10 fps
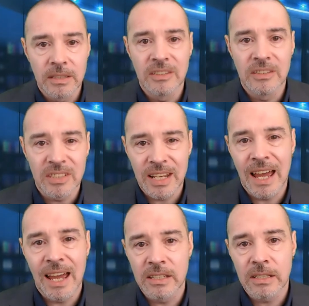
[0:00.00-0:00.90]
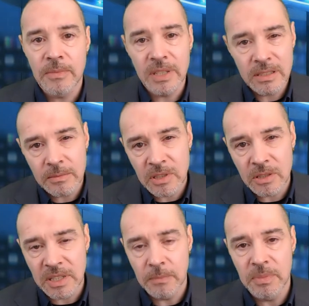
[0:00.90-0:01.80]
just adds something, sometimes
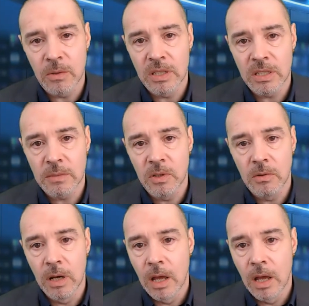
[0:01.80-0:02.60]
it can be quite small.